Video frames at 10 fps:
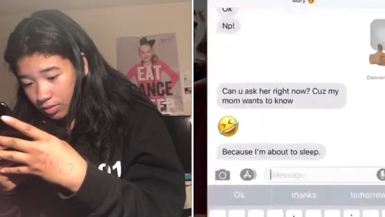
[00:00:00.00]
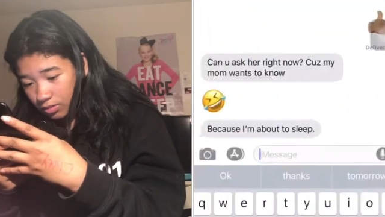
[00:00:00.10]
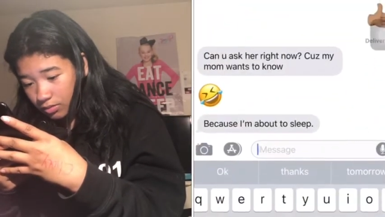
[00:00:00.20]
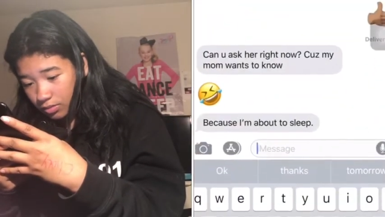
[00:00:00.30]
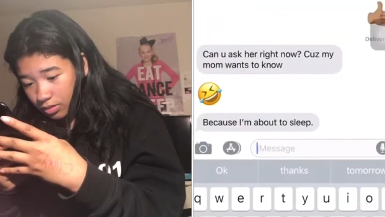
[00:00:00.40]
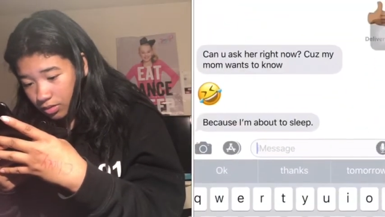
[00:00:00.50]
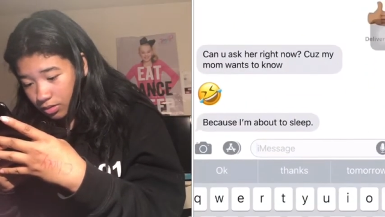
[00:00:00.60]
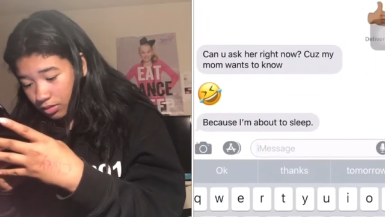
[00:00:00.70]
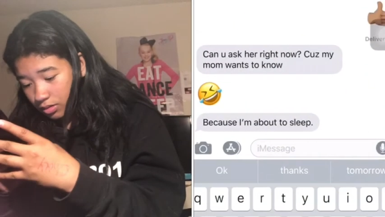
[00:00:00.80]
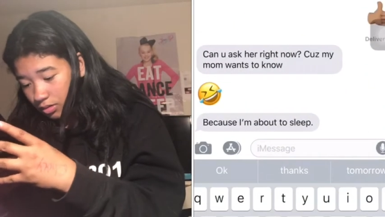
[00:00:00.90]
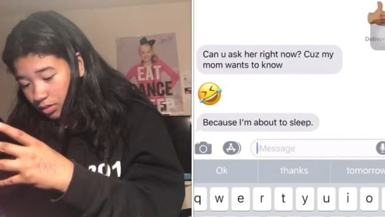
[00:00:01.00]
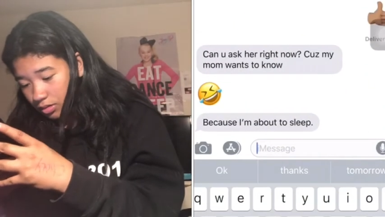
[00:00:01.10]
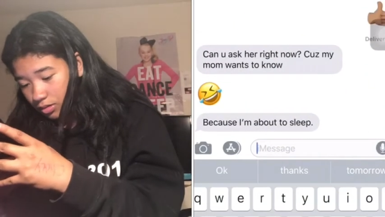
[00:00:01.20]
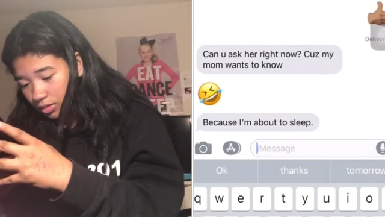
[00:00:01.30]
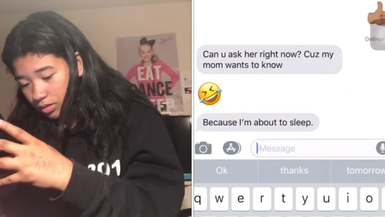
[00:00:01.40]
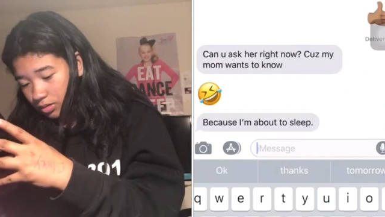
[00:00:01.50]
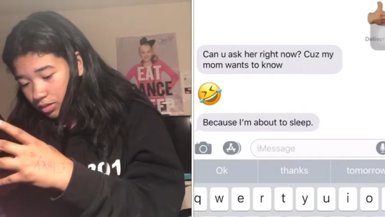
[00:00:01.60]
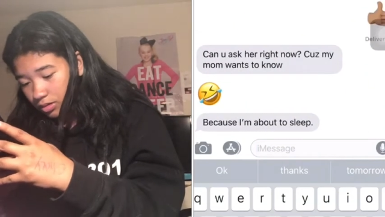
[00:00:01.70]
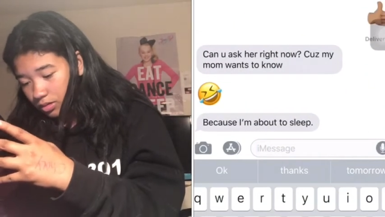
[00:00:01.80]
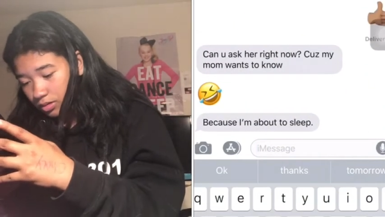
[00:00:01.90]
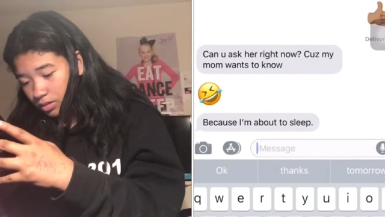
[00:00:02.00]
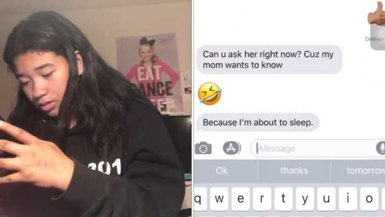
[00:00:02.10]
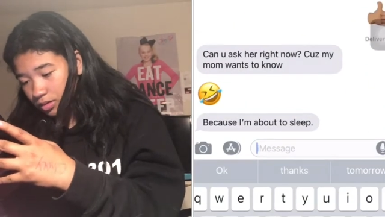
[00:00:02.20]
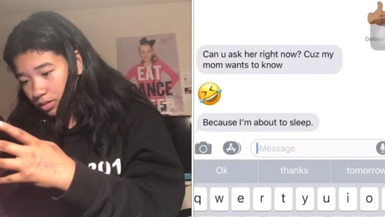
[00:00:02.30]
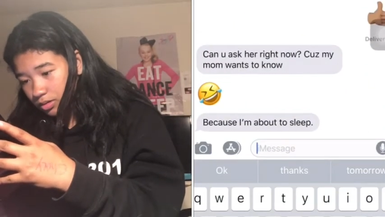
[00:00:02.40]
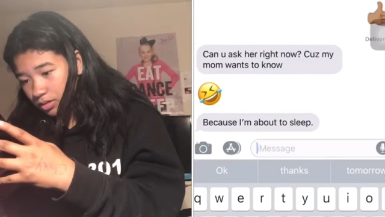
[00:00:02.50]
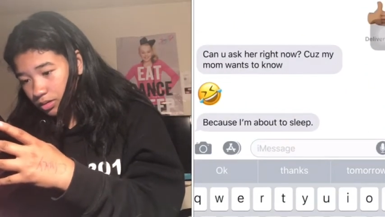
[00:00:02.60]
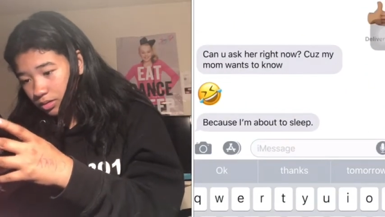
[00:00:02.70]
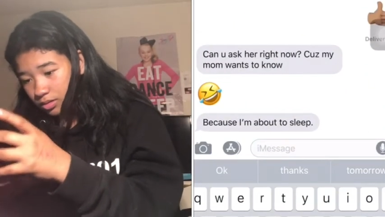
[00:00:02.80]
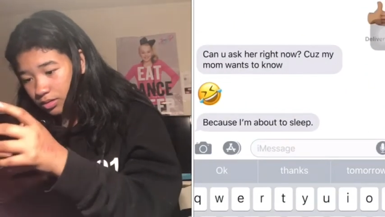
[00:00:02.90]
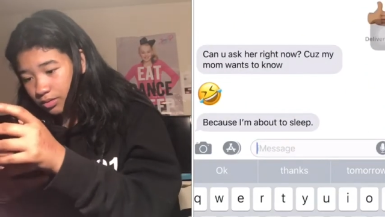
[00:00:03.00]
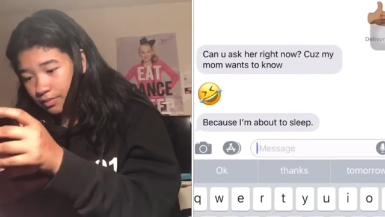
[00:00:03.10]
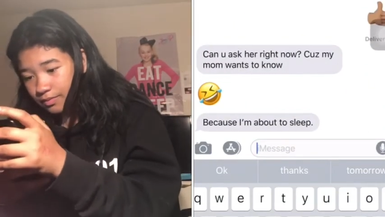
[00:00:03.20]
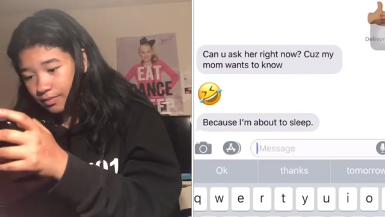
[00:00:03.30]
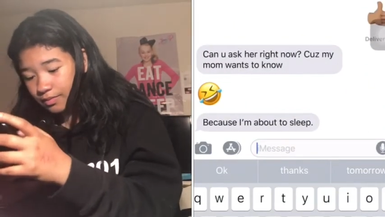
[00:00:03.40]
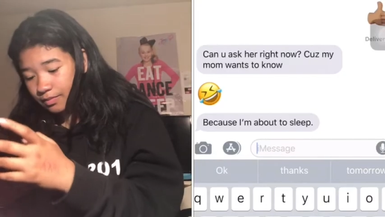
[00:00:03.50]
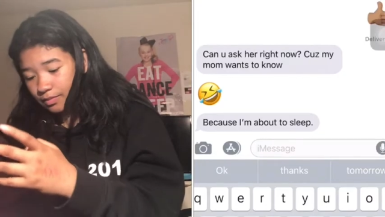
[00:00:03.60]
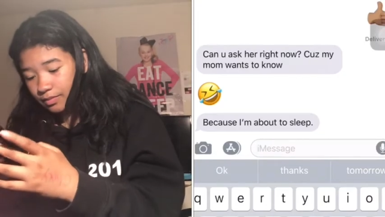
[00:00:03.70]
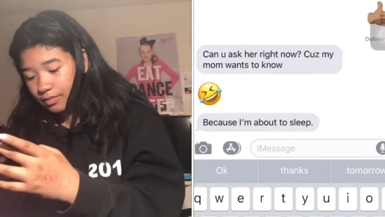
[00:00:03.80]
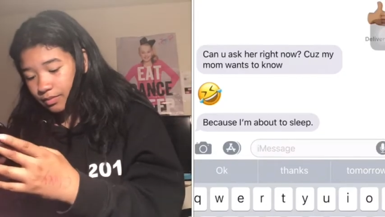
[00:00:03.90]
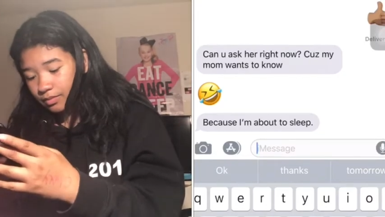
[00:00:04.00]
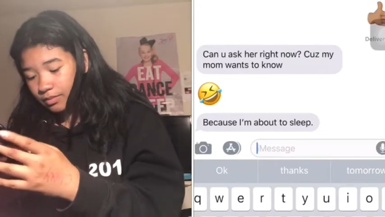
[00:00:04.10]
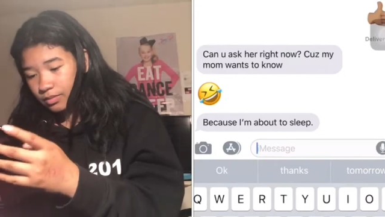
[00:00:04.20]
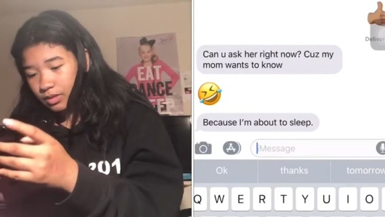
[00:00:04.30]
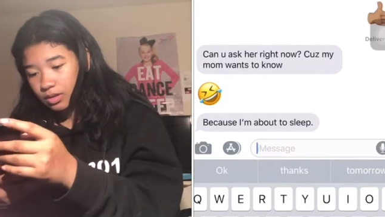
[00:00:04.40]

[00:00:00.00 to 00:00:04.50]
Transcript: [no speech]